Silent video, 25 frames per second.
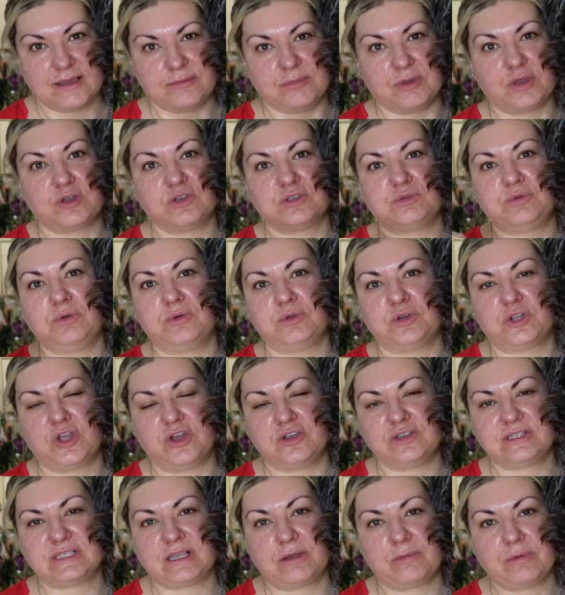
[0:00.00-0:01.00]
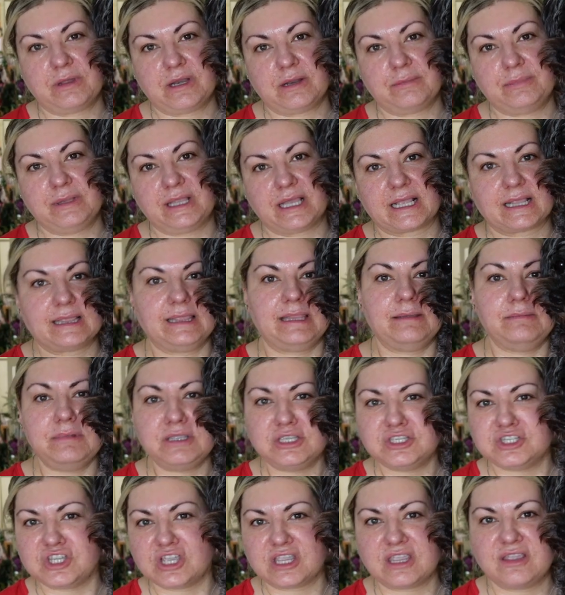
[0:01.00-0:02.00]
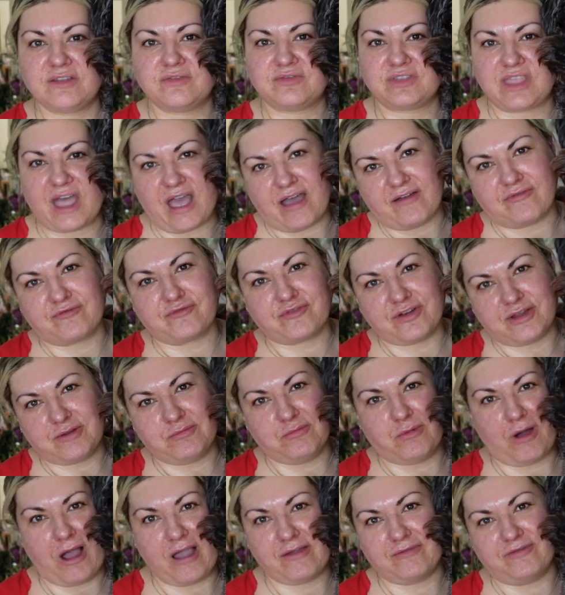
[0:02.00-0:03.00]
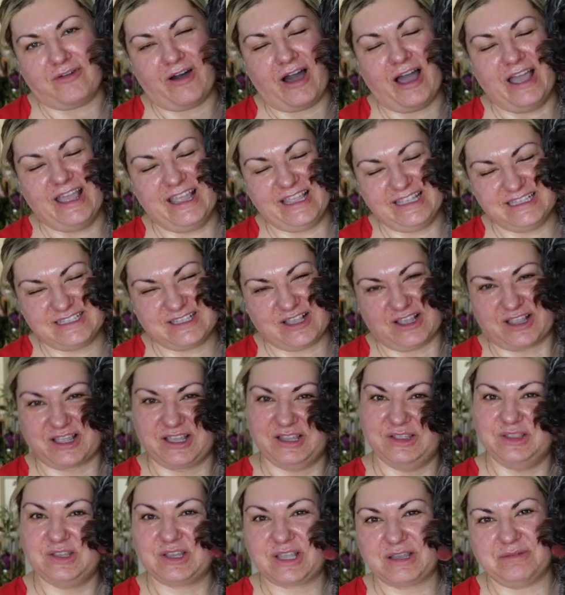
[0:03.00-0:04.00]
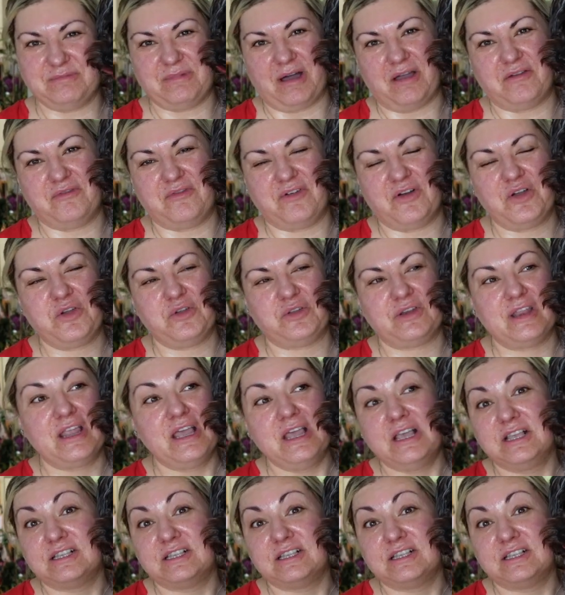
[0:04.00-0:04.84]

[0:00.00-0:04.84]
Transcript: because we would go somewhere and I'd be like, let me check if they have free Wi-Fi so I can look at my phone.